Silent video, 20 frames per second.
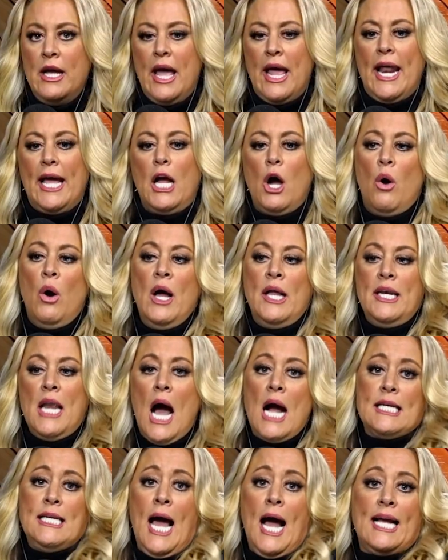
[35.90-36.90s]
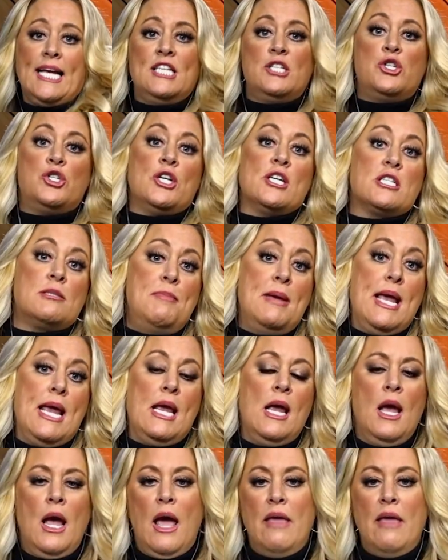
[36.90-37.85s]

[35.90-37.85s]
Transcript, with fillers: And I go, knock, knock, it's just me.